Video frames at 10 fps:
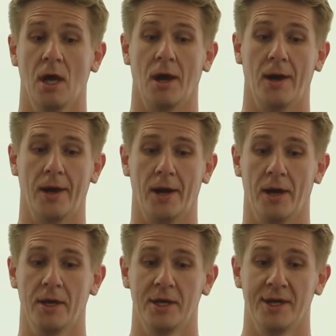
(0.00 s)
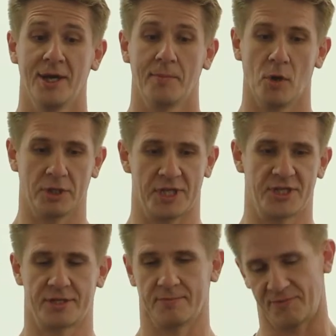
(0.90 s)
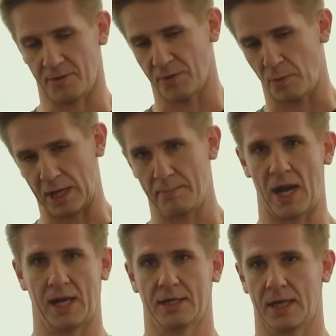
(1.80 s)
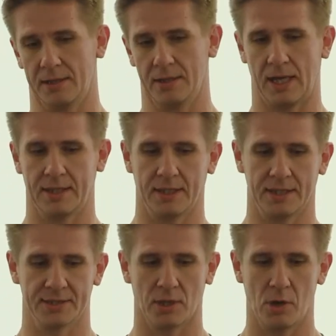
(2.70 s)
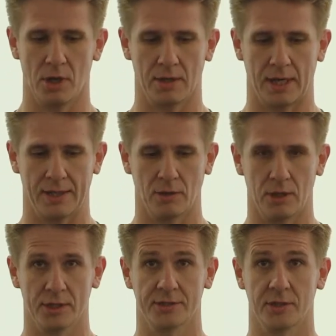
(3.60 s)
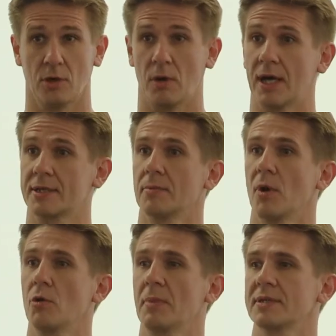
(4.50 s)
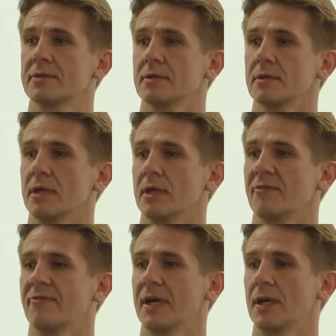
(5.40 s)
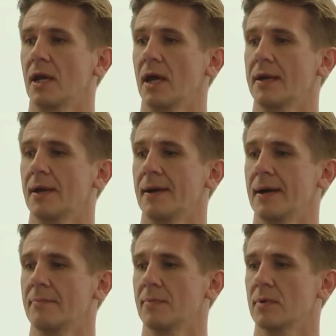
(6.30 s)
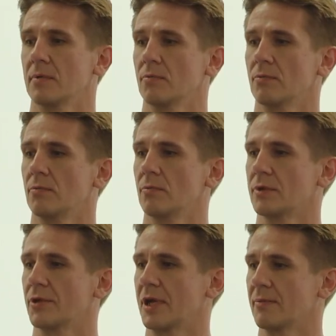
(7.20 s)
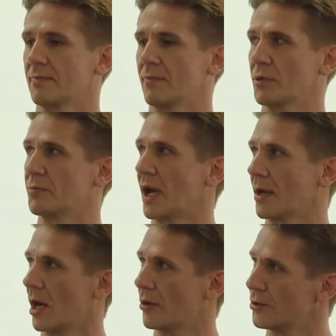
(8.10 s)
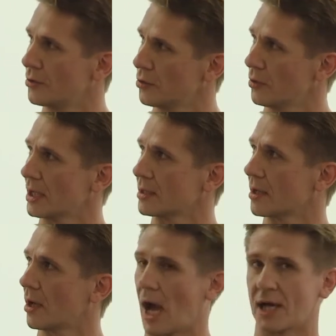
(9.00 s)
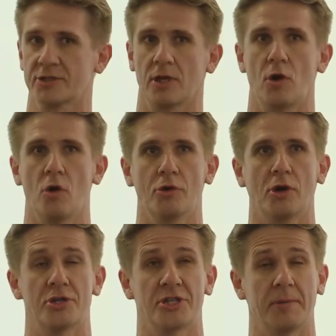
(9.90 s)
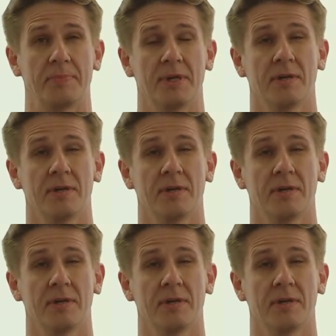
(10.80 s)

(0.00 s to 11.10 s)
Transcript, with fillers: uh, mortgage from the one bank and, and, and so on. And also, at the moment in Finland, um, the, what we are now doing, the actual ownership